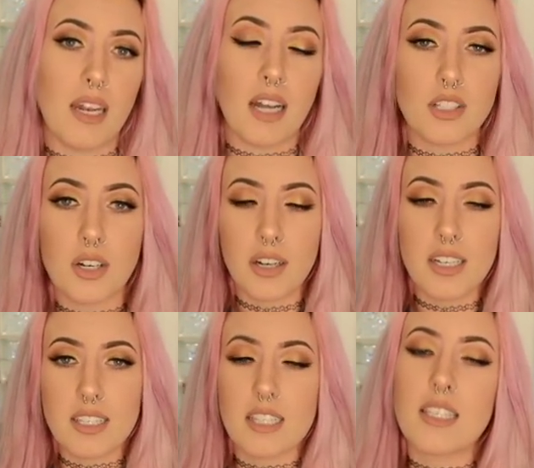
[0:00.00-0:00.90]
not turn
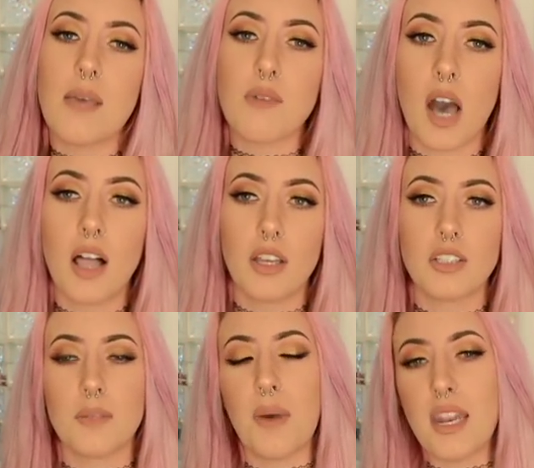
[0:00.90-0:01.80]
out as the same
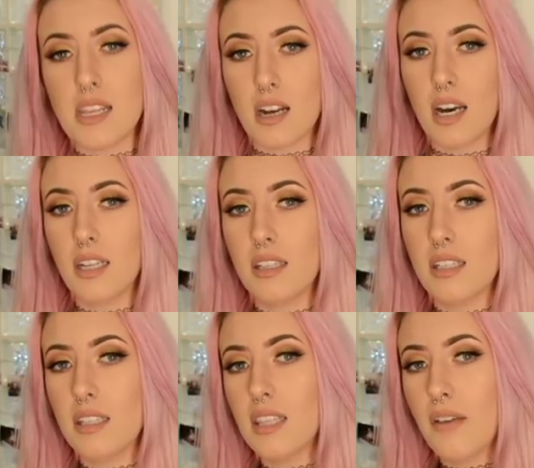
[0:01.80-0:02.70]
color depending on
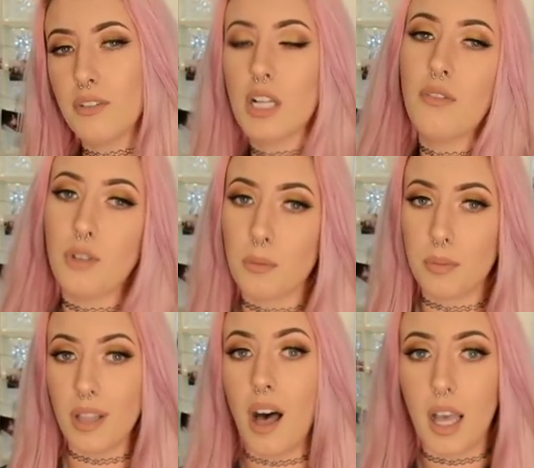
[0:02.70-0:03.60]
the level of your
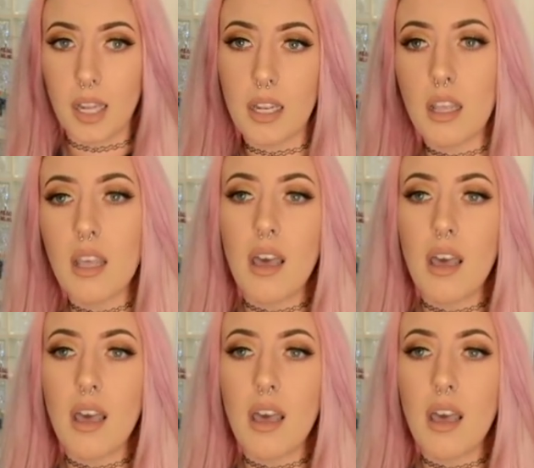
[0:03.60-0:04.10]
blonde.